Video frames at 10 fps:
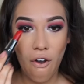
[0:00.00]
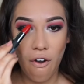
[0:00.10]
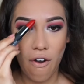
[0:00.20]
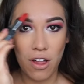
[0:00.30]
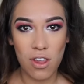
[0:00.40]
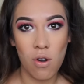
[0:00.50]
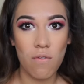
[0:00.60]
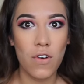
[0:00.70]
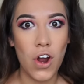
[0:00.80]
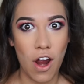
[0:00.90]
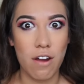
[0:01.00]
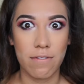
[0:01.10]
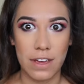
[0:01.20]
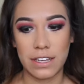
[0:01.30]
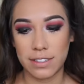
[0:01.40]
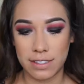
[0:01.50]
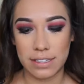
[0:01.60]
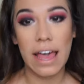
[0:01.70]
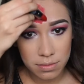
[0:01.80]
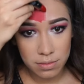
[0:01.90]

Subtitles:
all over our face.